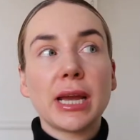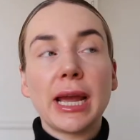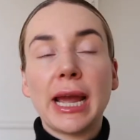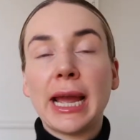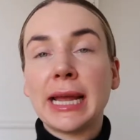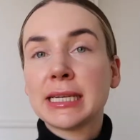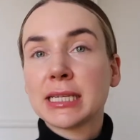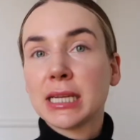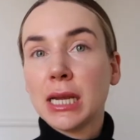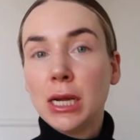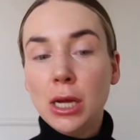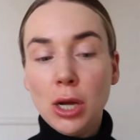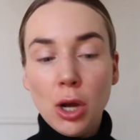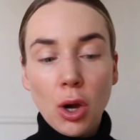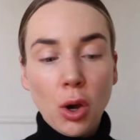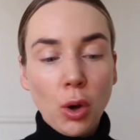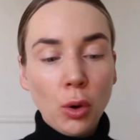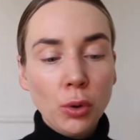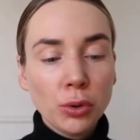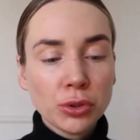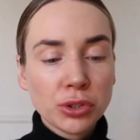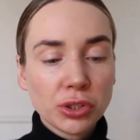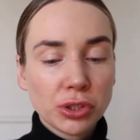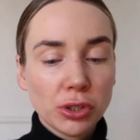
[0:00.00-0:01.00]
And
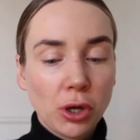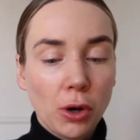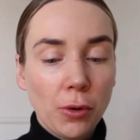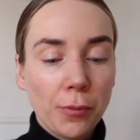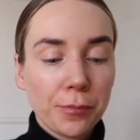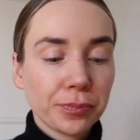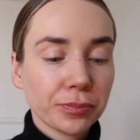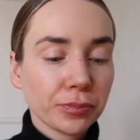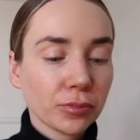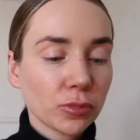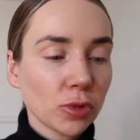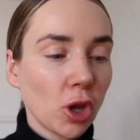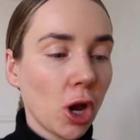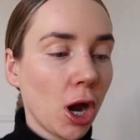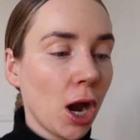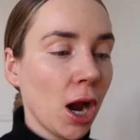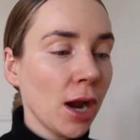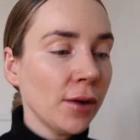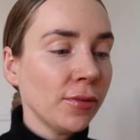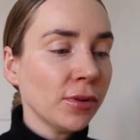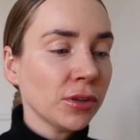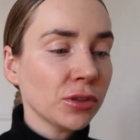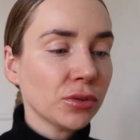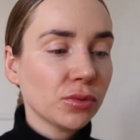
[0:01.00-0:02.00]
also,
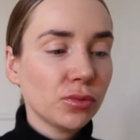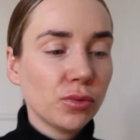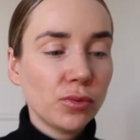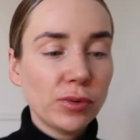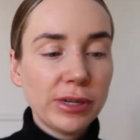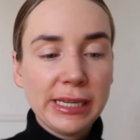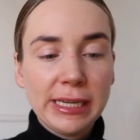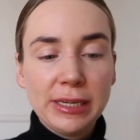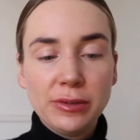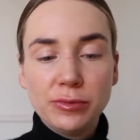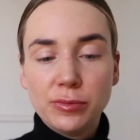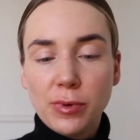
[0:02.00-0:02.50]
I was really